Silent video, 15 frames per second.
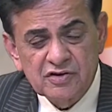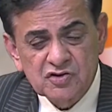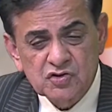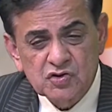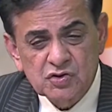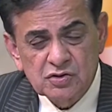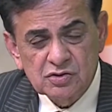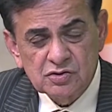
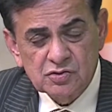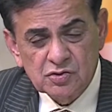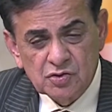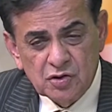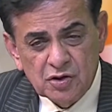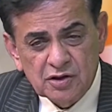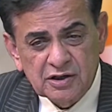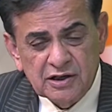should
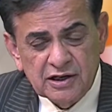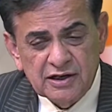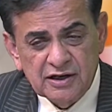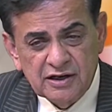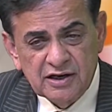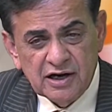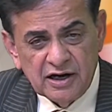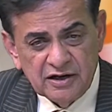not take
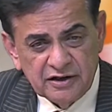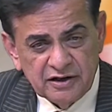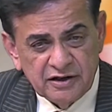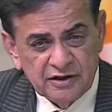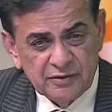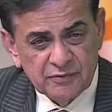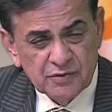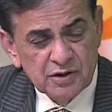it
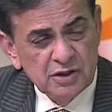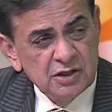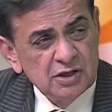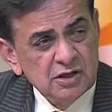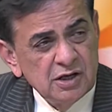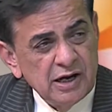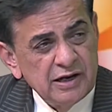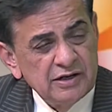granted,
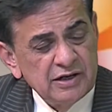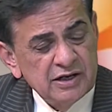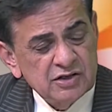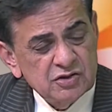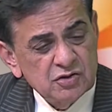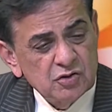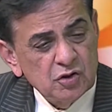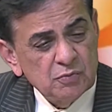and there
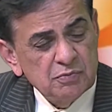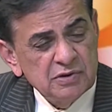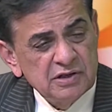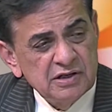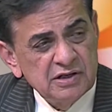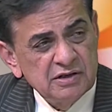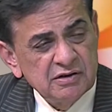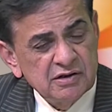should not
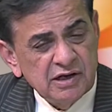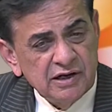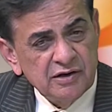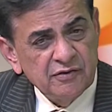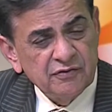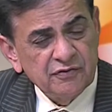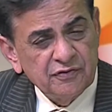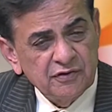be kind
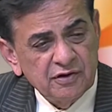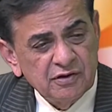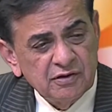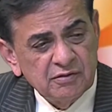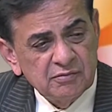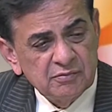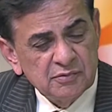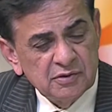of
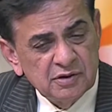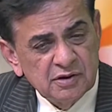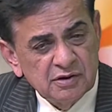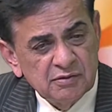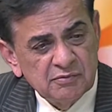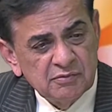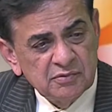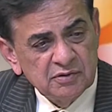
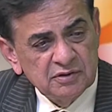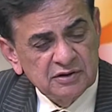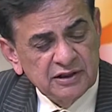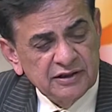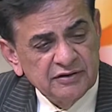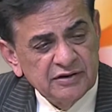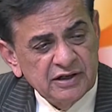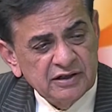
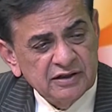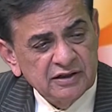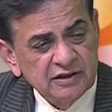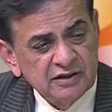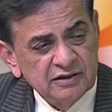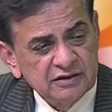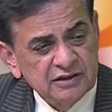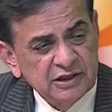thing
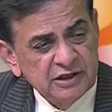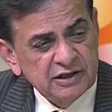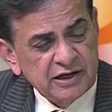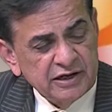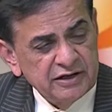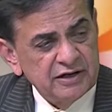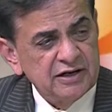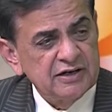that their
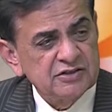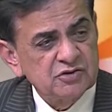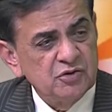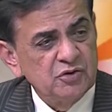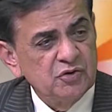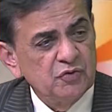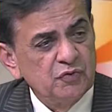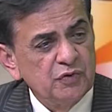candidate is
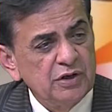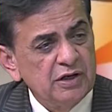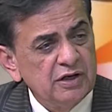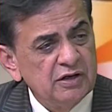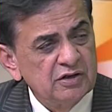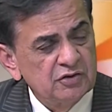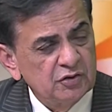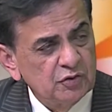going to
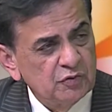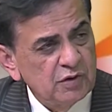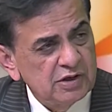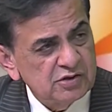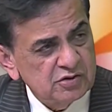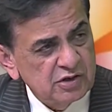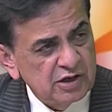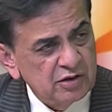win, so why
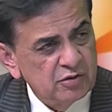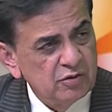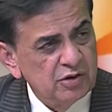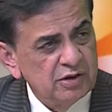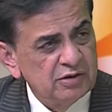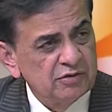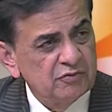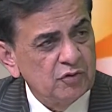should I go
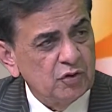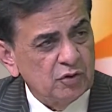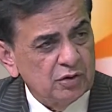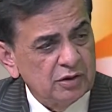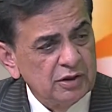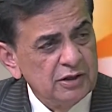and vote?